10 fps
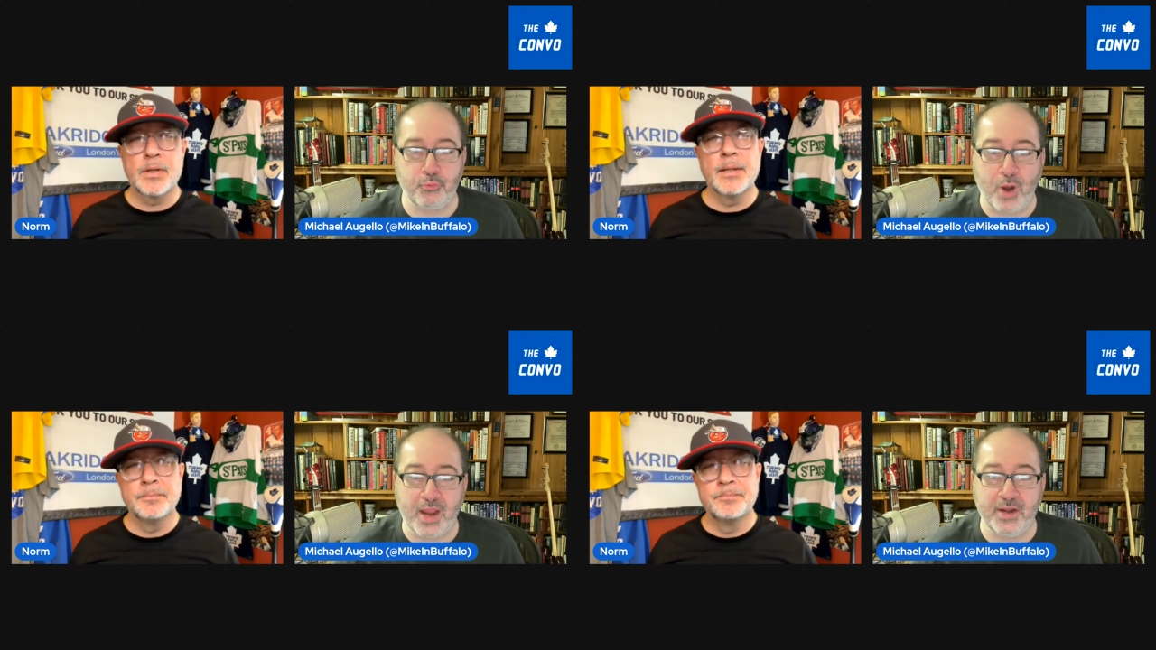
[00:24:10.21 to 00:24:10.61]

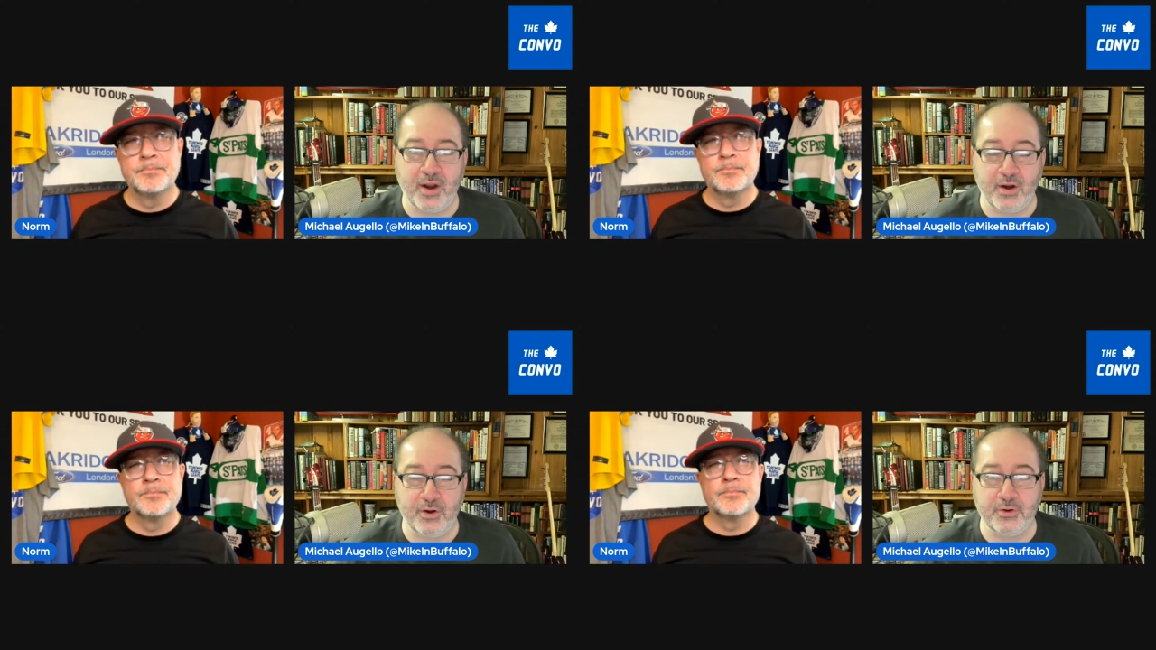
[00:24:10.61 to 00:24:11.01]

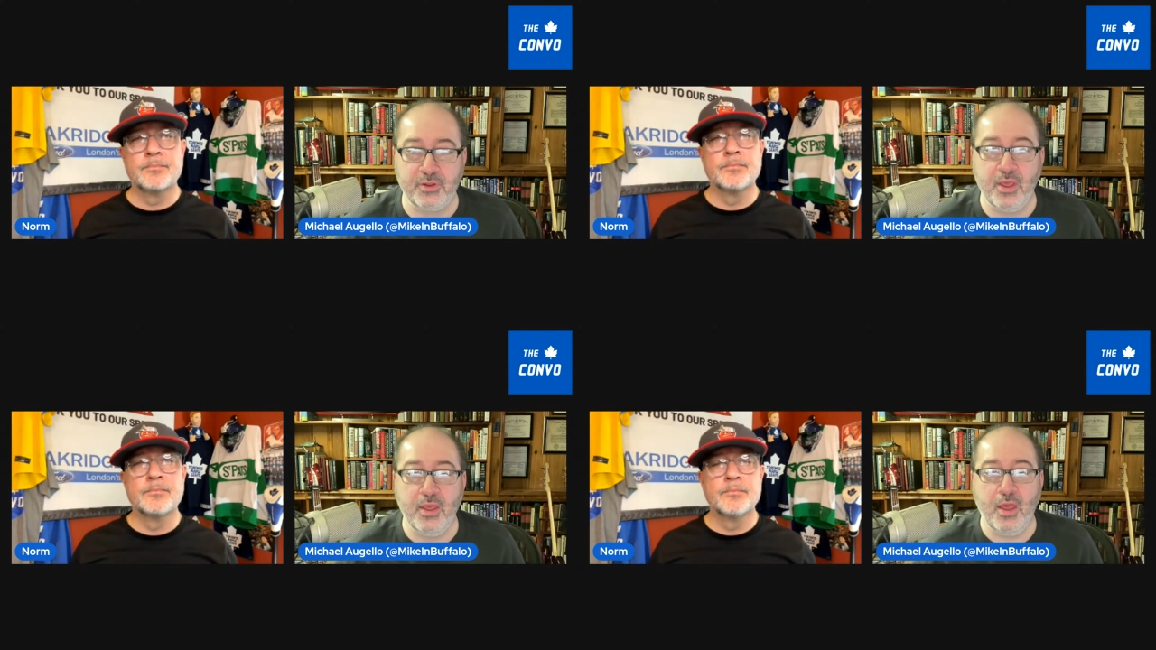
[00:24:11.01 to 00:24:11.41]
Speaker 1: Reinhart,
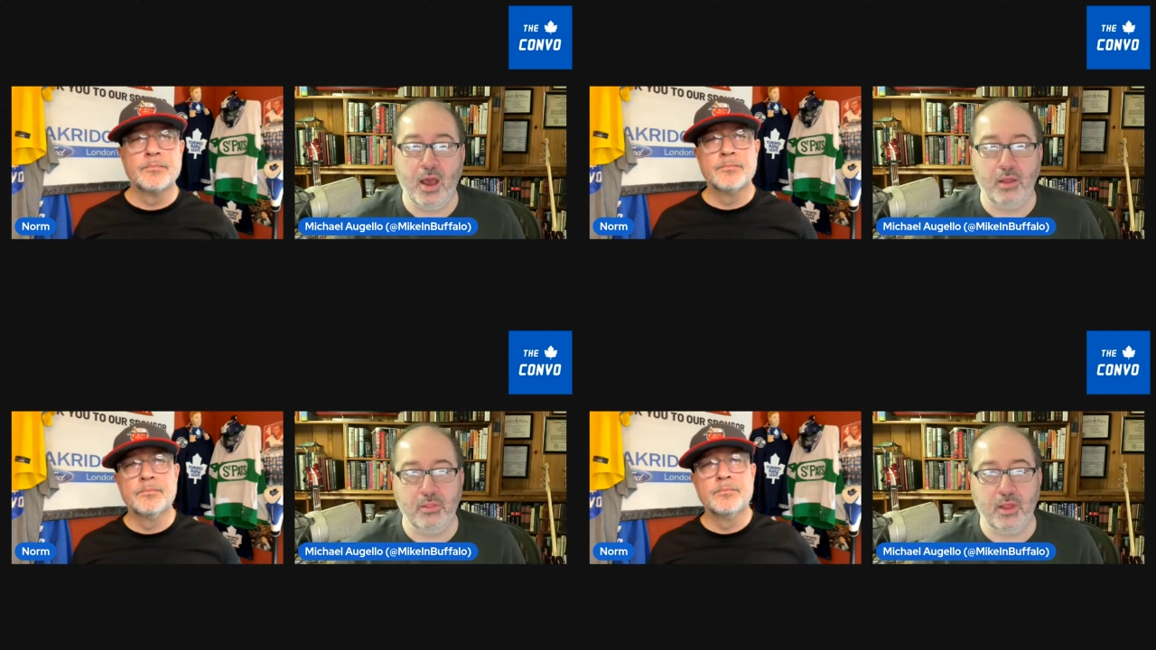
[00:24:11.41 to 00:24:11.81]

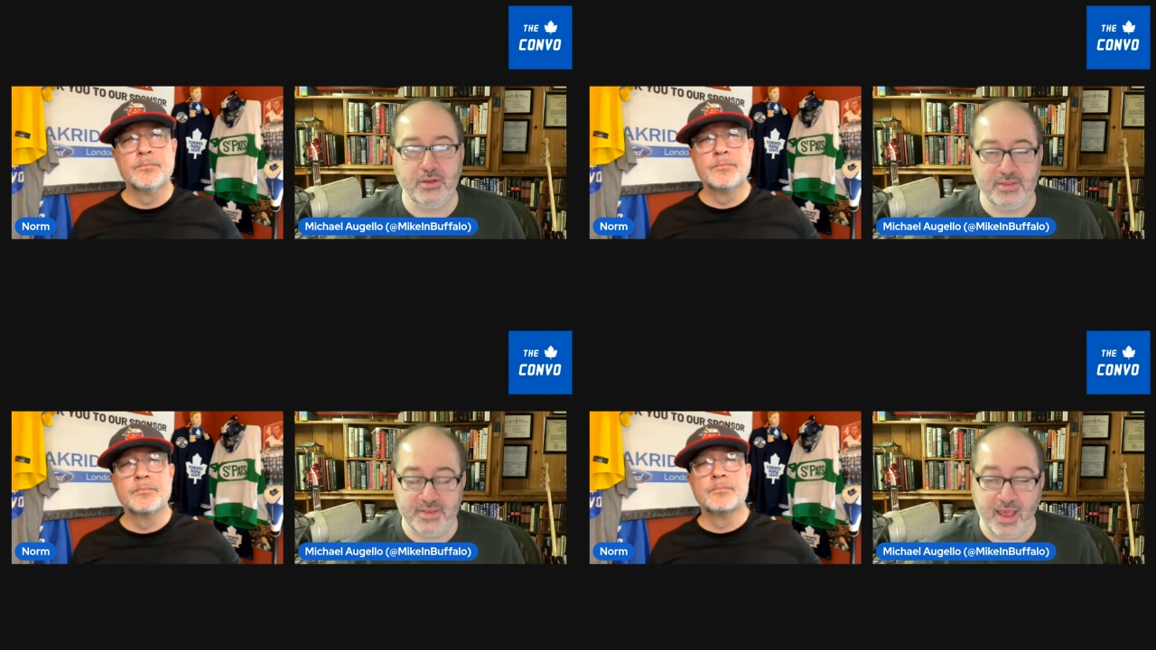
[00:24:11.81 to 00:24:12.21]

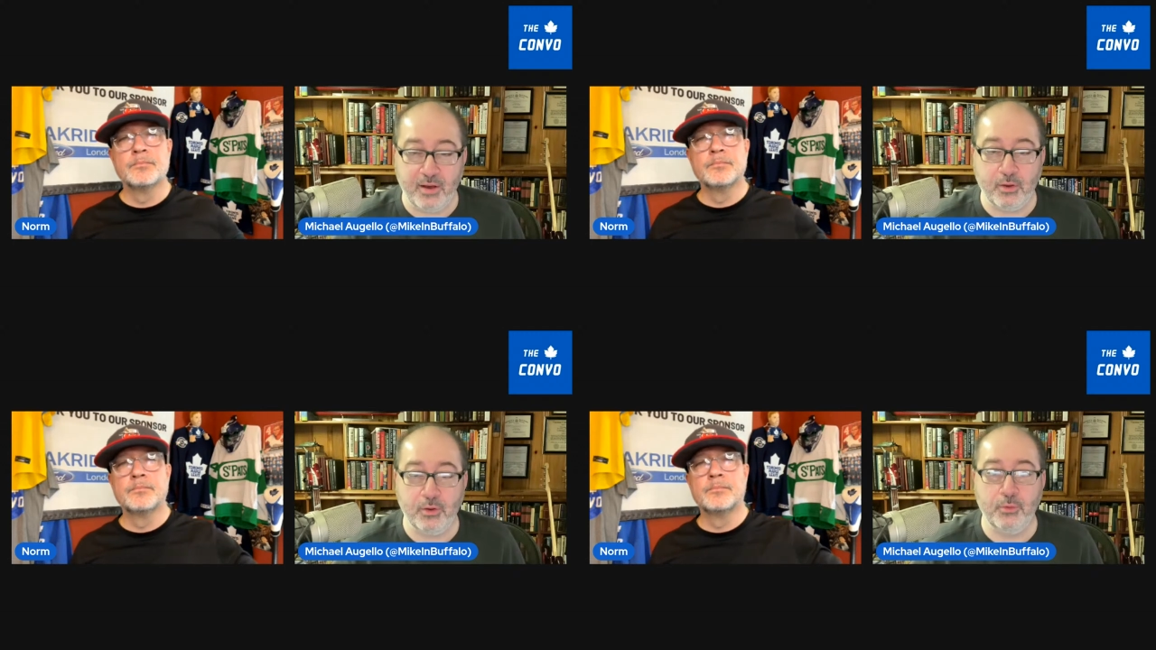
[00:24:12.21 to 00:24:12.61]

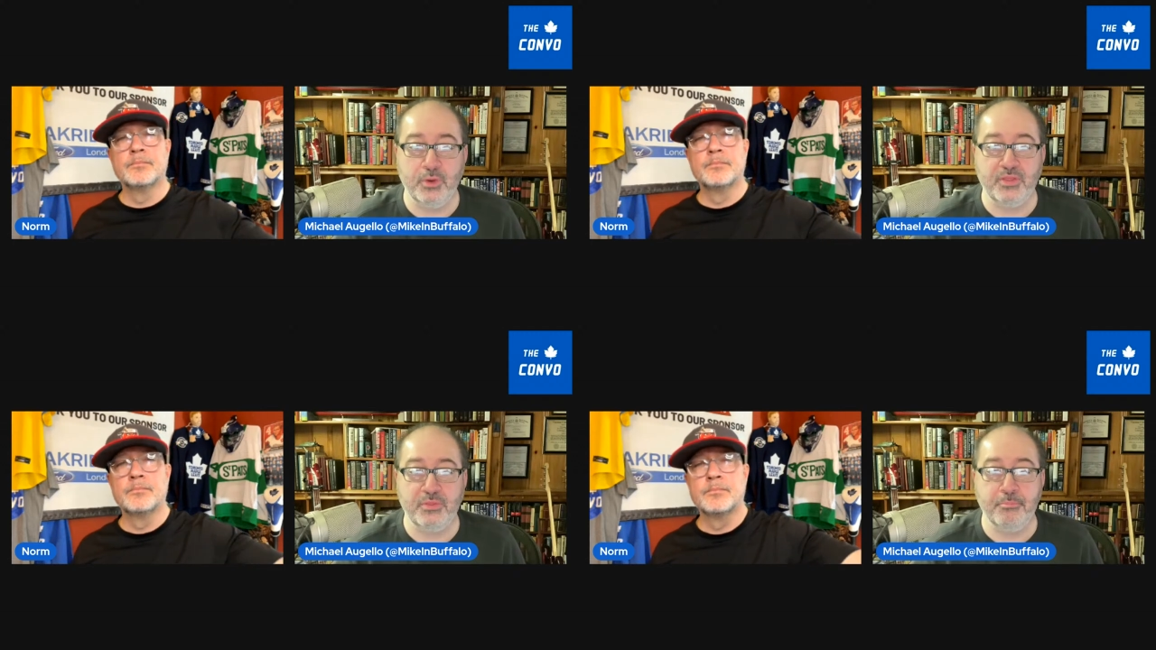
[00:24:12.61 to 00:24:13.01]
Lundell,
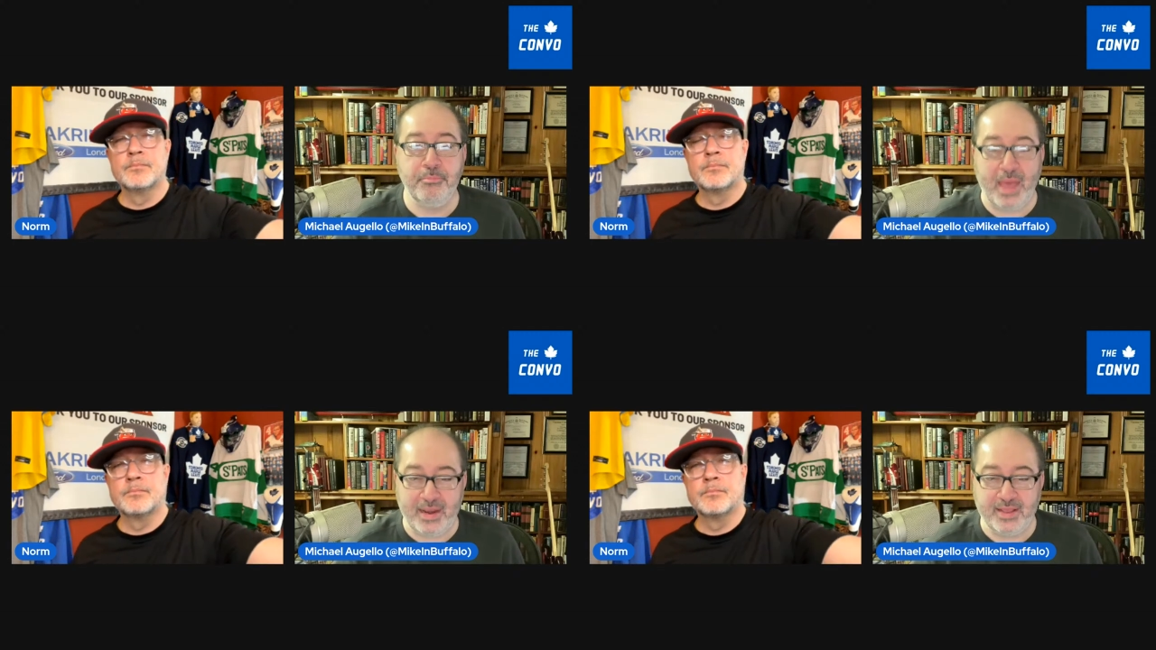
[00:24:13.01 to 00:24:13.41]
with
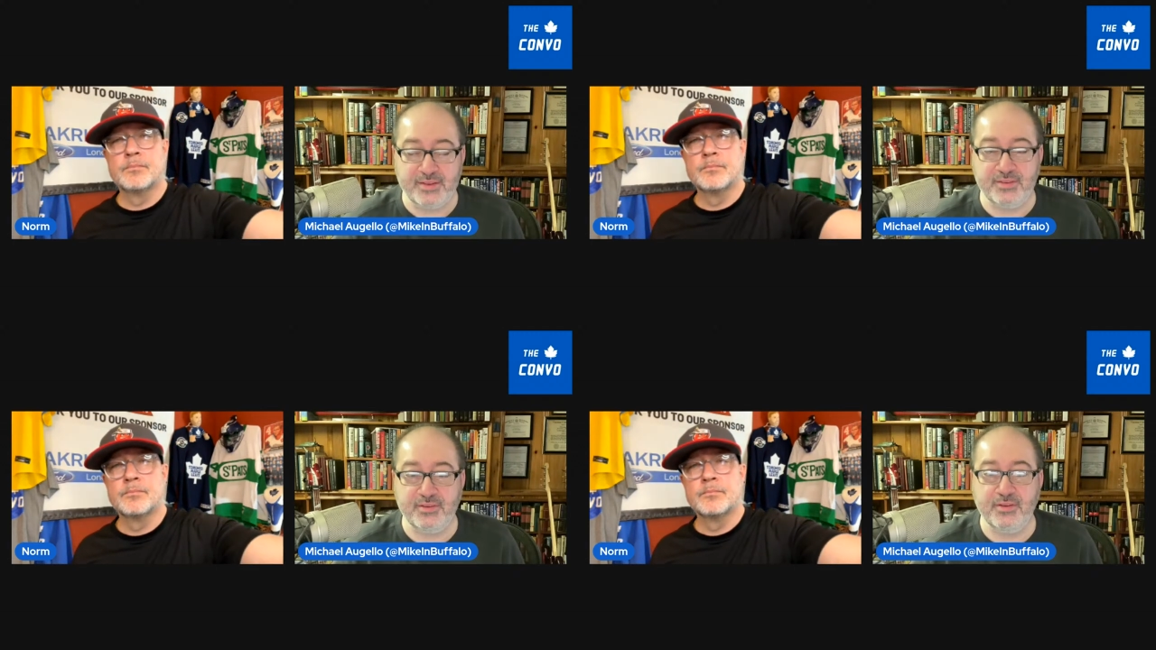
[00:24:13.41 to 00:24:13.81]
Bennett